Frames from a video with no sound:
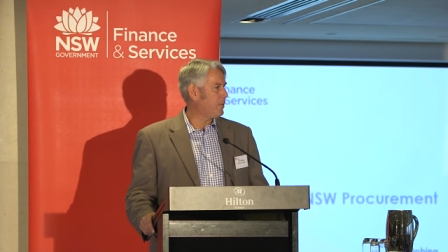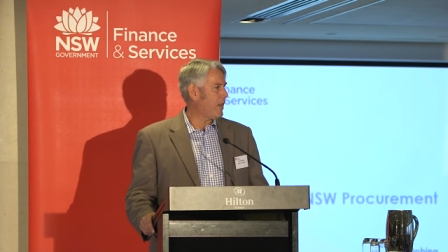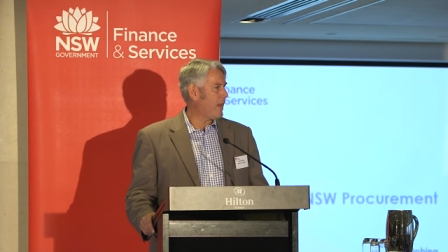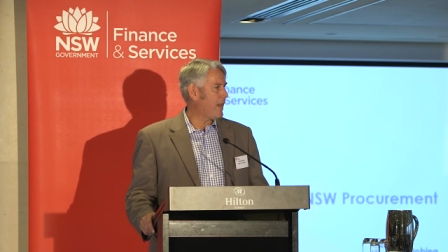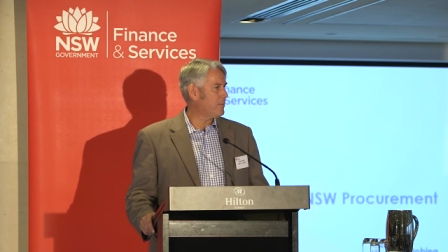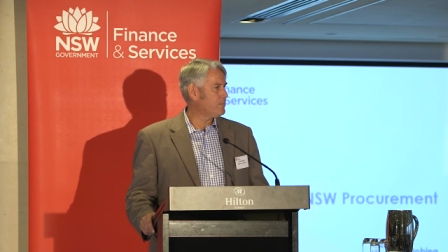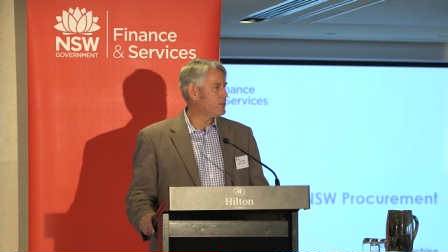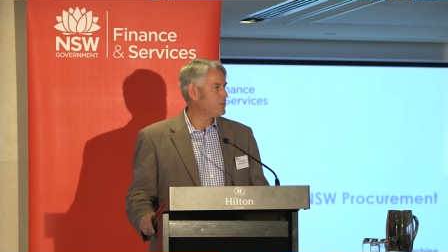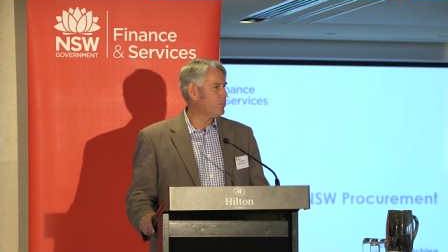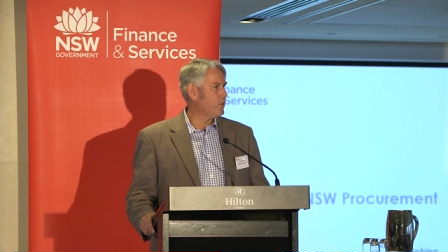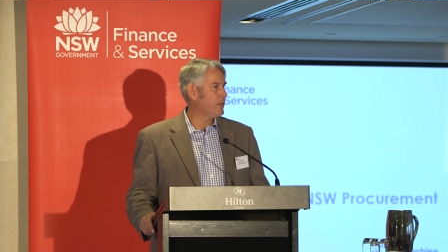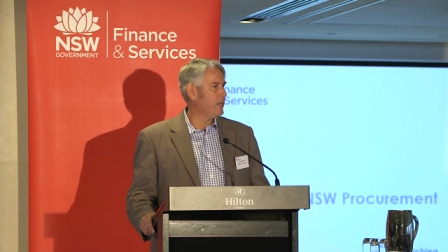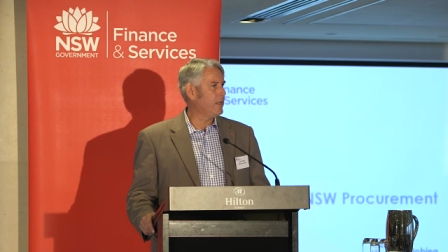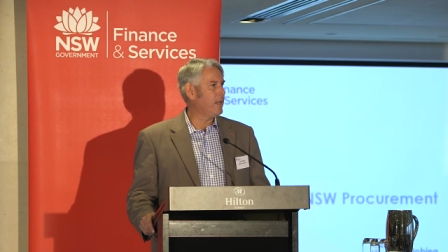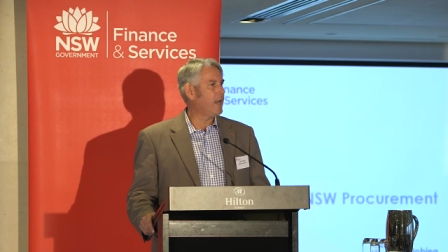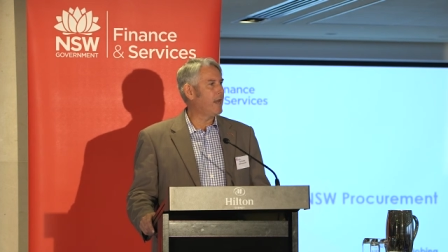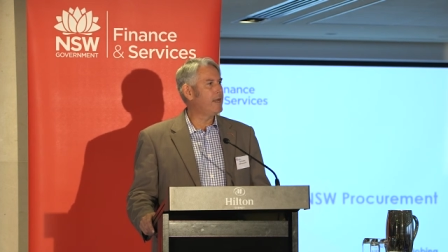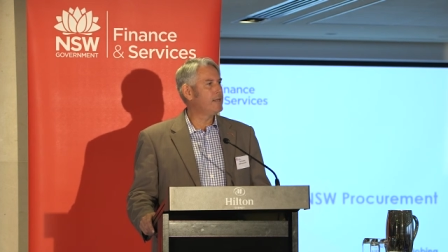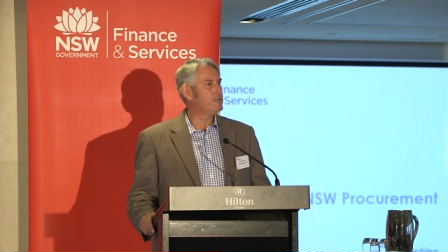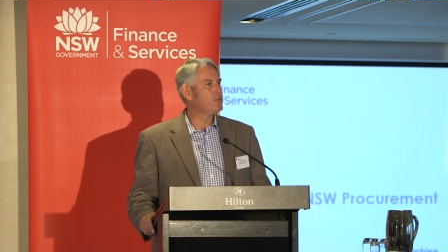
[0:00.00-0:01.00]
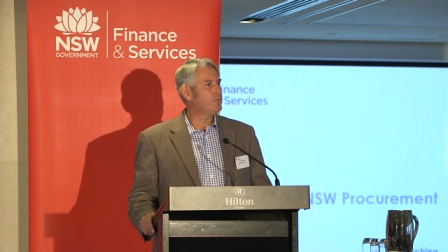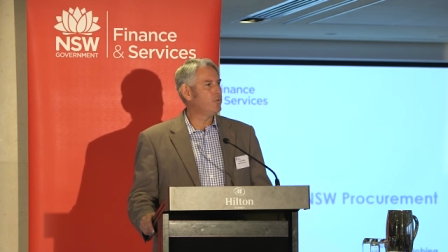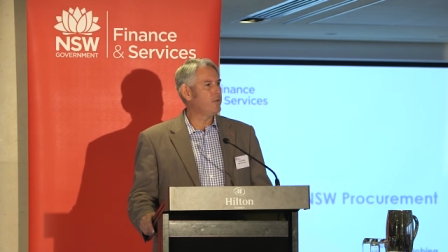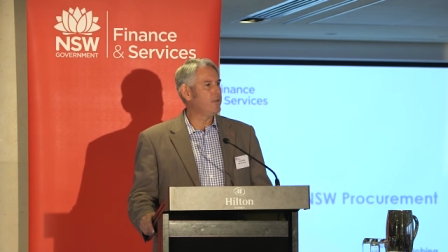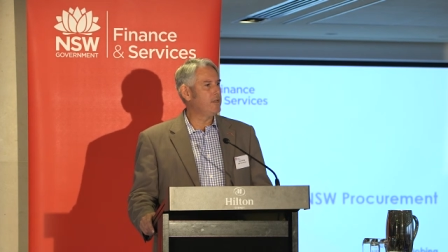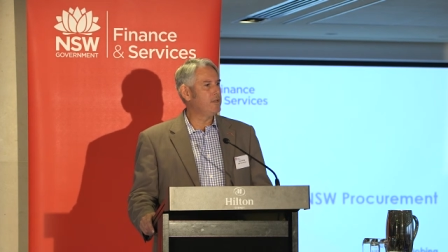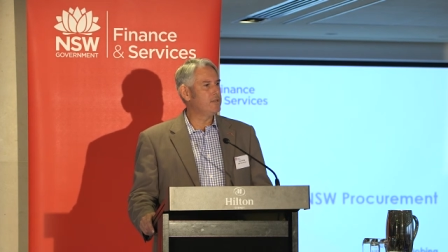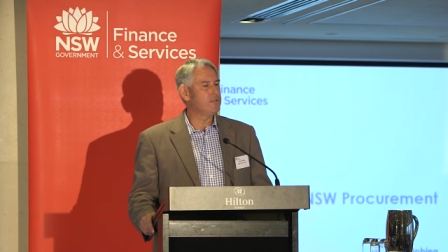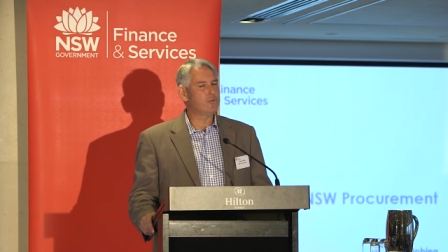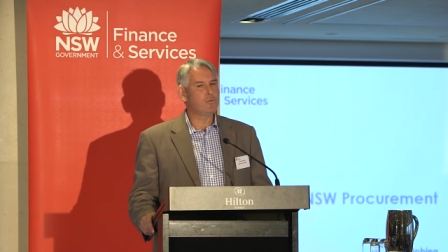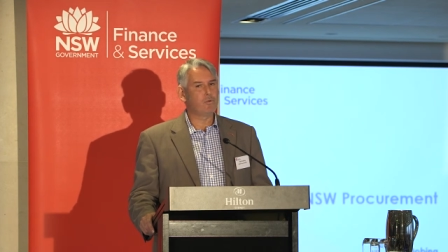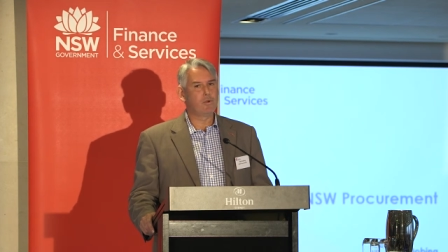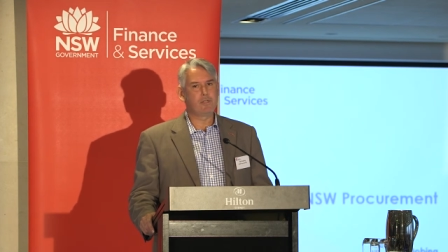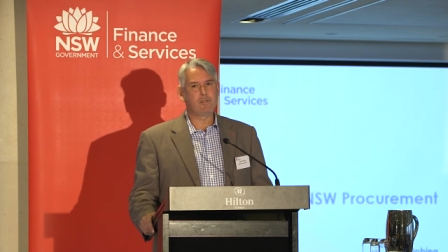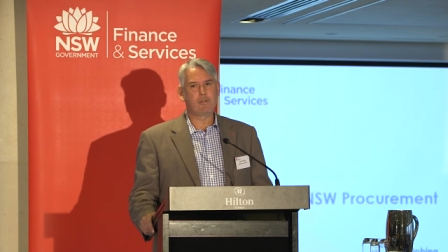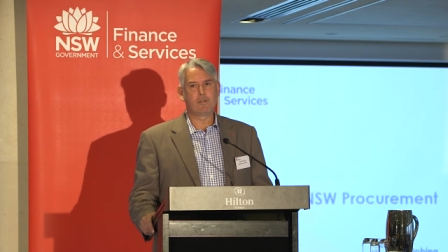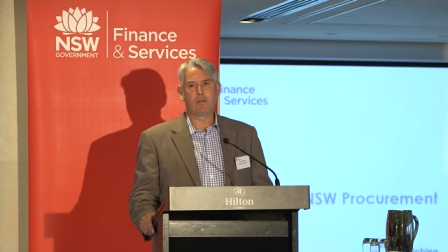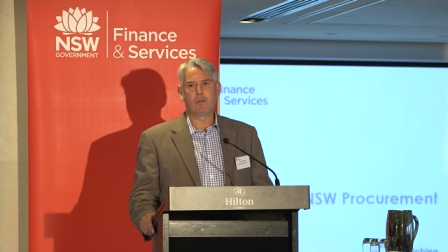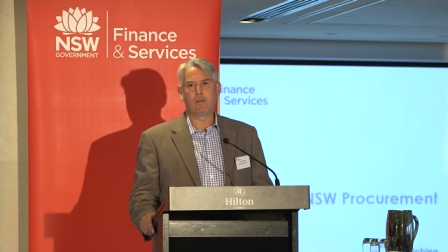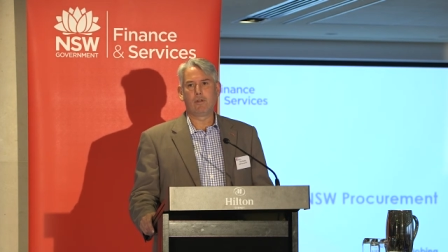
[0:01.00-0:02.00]
perhaps we engaged with industry
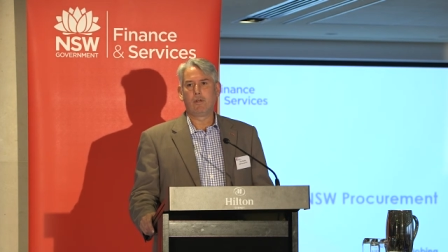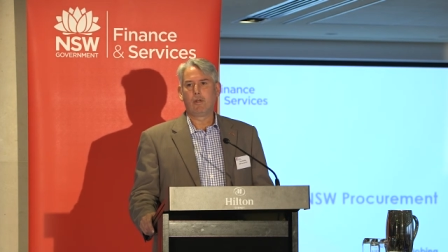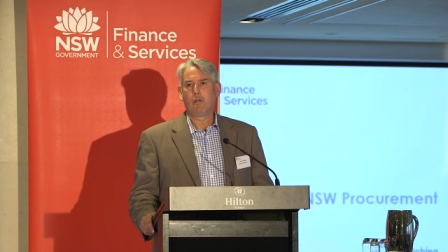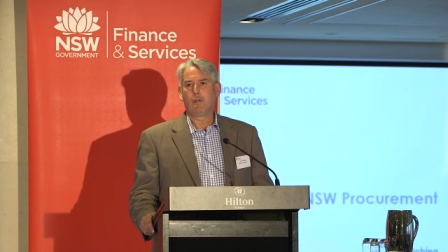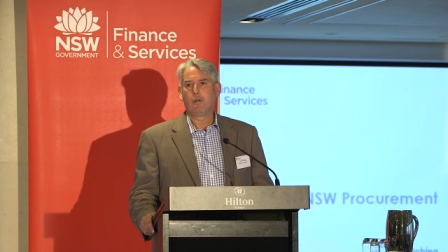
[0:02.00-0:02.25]
to